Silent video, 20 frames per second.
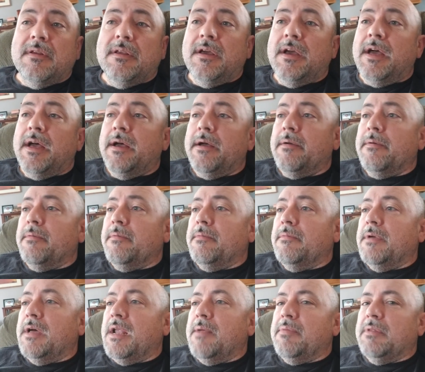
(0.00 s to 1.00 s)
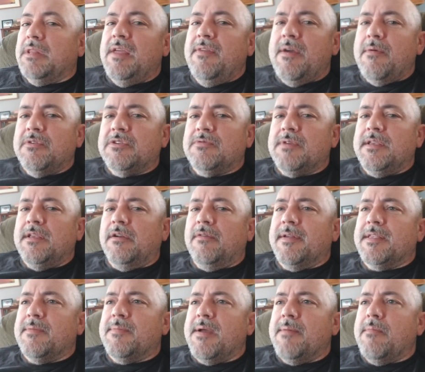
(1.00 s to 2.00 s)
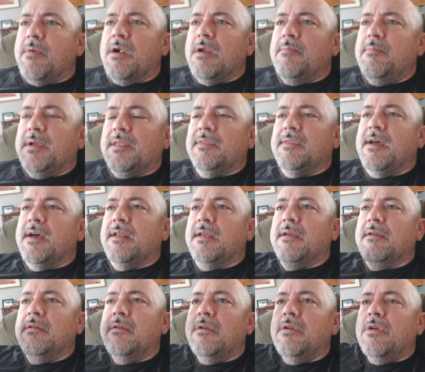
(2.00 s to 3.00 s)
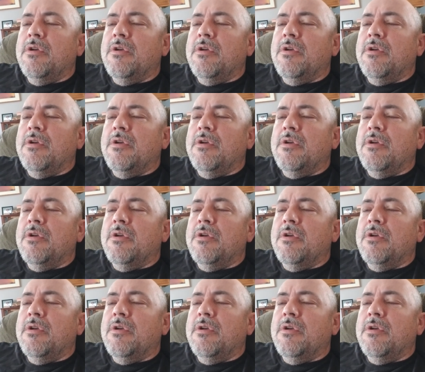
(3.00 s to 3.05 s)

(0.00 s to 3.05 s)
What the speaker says: I believe that was written and directed by Martin McDonagh,